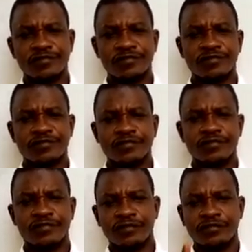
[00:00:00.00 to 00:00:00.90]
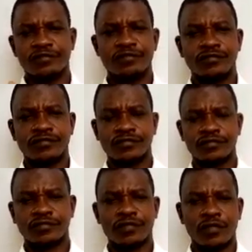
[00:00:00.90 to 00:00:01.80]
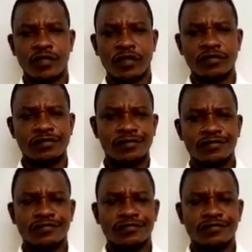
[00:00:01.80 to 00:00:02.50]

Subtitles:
1. Increase in national debt.